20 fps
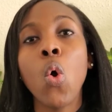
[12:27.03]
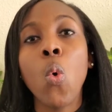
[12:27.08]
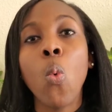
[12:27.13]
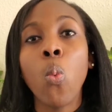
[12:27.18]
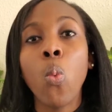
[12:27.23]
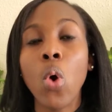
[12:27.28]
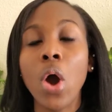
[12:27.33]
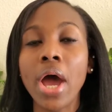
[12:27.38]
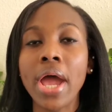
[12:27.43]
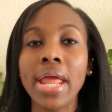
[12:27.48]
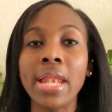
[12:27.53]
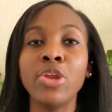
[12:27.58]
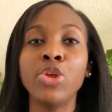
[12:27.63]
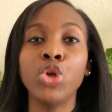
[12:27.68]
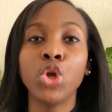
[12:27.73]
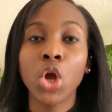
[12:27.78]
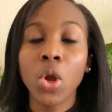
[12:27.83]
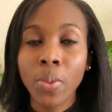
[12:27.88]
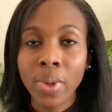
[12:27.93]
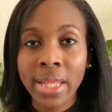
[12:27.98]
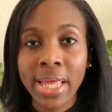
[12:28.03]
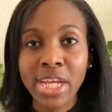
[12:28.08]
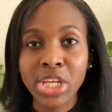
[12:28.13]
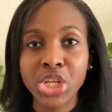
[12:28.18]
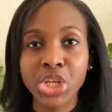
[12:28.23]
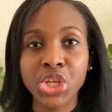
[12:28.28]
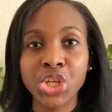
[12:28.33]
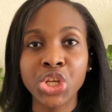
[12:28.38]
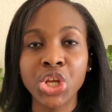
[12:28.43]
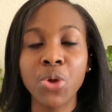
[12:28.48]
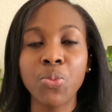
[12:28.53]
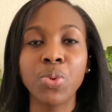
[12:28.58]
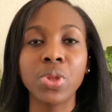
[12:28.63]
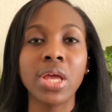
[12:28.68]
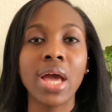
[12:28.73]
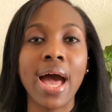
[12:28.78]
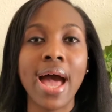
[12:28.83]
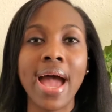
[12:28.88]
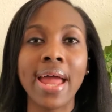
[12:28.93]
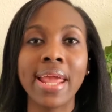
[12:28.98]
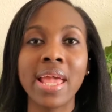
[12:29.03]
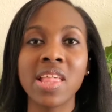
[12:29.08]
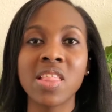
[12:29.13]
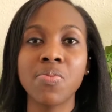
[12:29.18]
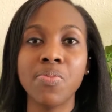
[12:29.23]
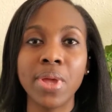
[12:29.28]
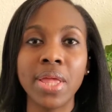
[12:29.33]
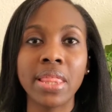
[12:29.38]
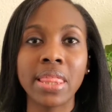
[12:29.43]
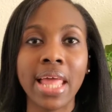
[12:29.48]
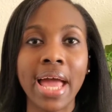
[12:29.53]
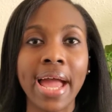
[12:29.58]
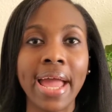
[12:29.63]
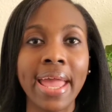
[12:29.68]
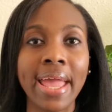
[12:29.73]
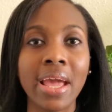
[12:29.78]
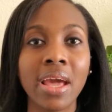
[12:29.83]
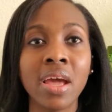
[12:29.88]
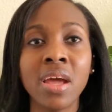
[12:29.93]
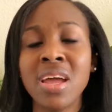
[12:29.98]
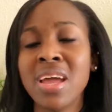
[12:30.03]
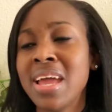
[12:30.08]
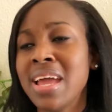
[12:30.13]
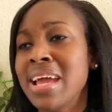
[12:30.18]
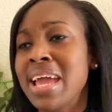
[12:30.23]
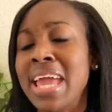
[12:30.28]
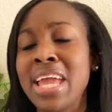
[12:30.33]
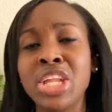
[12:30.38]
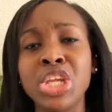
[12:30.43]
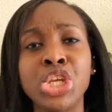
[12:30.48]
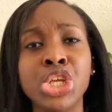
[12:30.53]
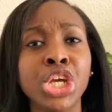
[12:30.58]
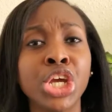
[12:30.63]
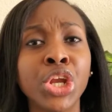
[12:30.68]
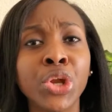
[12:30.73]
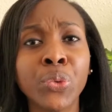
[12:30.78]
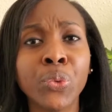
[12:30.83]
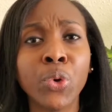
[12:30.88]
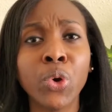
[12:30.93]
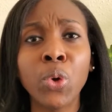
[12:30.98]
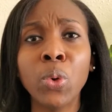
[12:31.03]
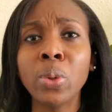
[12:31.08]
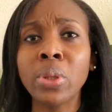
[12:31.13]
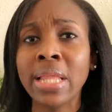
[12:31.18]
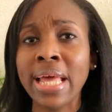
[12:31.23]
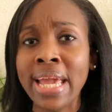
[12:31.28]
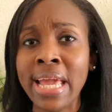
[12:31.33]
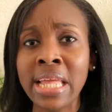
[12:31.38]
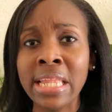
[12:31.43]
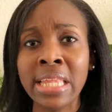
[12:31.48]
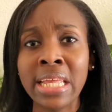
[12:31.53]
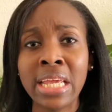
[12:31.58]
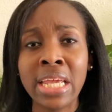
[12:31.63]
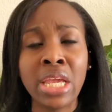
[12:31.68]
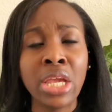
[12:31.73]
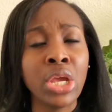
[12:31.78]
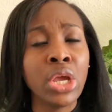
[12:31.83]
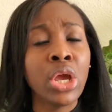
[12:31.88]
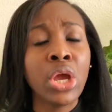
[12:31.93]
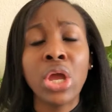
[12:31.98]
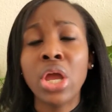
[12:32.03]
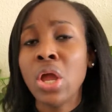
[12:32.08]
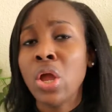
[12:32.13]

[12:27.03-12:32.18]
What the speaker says: what your relationship with God has been like in general lately.